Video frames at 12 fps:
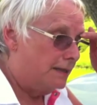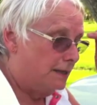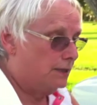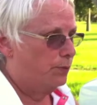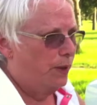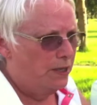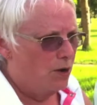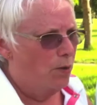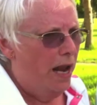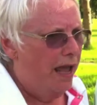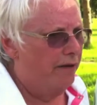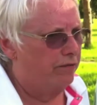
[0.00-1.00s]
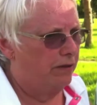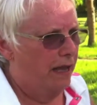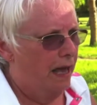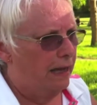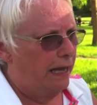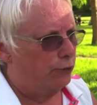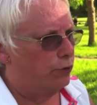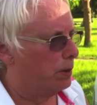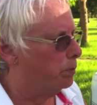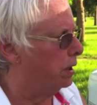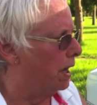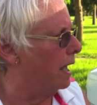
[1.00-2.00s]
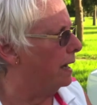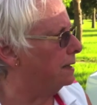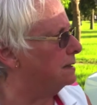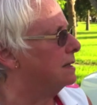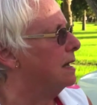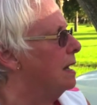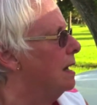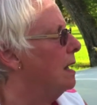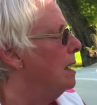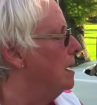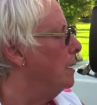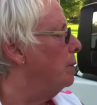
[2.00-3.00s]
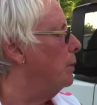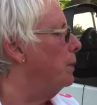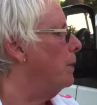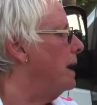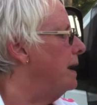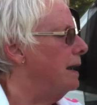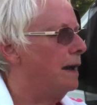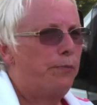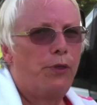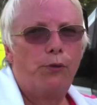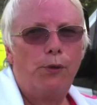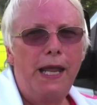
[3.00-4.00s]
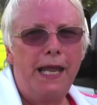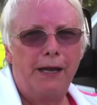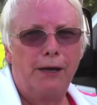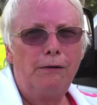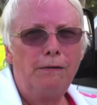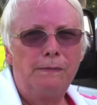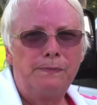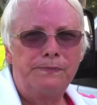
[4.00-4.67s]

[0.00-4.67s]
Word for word: since we don't have electric plugs, we run it up through here.